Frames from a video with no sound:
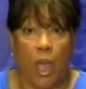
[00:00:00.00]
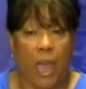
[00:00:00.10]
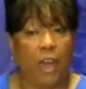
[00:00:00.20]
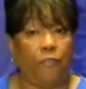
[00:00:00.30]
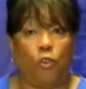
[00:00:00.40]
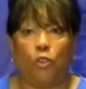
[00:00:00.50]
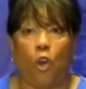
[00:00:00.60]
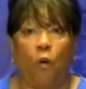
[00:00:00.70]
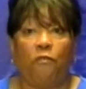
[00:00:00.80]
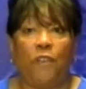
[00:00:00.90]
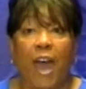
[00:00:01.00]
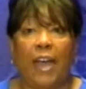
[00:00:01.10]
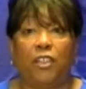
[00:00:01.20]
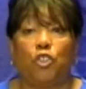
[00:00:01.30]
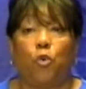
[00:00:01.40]
If you don't
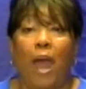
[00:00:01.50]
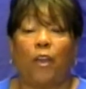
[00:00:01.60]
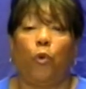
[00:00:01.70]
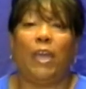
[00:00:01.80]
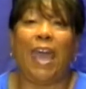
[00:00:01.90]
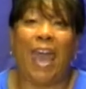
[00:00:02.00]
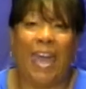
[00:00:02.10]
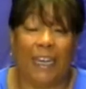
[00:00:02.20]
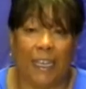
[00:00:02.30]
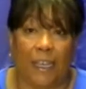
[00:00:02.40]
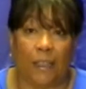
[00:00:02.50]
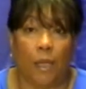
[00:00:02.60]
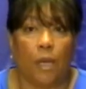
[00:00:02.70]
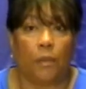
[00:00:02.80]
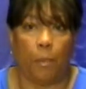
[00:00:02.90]
find it, try creating
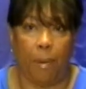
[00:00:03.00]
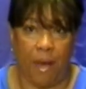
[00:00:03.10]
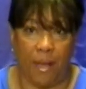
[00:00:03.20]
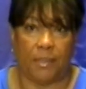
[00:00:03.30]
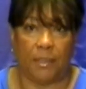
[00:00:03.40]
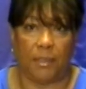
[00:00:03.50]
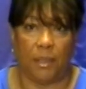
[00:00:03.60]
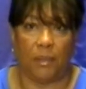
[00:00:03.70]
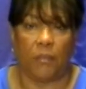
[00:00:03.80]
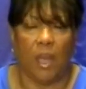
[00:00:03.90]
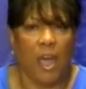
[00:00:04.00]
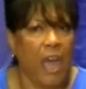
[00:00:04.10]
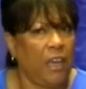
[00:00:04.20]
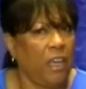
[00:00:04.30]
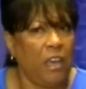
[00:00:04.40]
the positive.
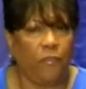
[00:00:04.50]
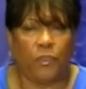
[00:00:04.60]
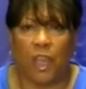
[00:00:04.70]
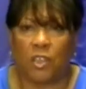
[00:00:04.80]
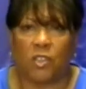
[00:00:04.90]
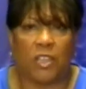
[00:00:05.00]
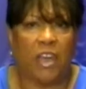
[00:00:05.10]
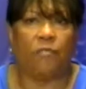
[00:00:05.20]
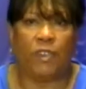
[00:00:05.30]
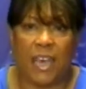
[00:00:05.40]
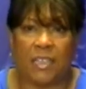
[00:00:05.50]
And if that's